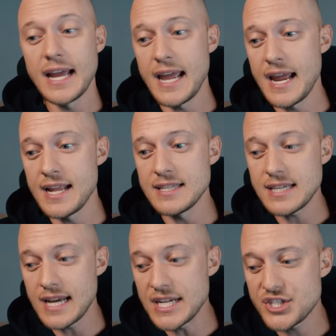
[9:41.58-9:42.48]

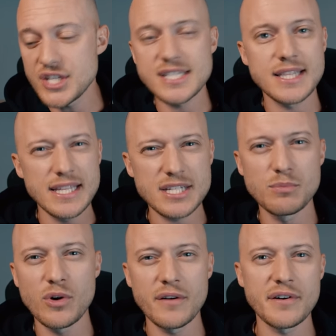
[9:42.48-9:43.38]
And it's just, this is
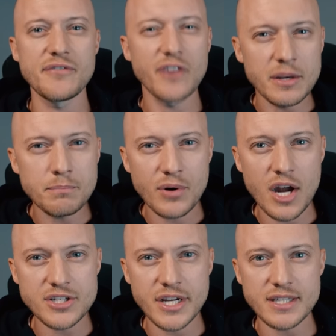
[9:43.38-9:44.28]
more of a fun
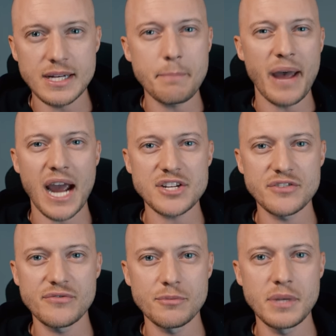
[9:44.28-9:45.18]
project and a
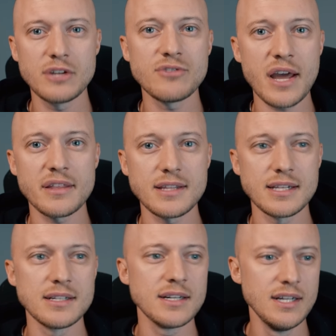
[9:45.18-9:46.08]
passion for me rather
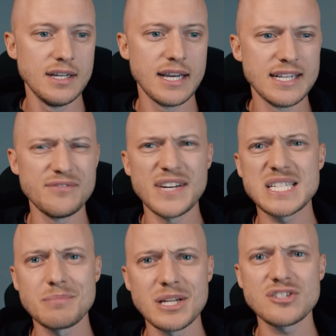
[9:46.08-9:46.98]
than an
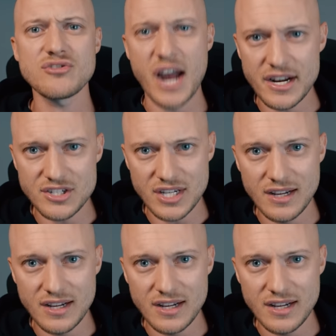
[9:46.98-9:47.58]
investment strategy.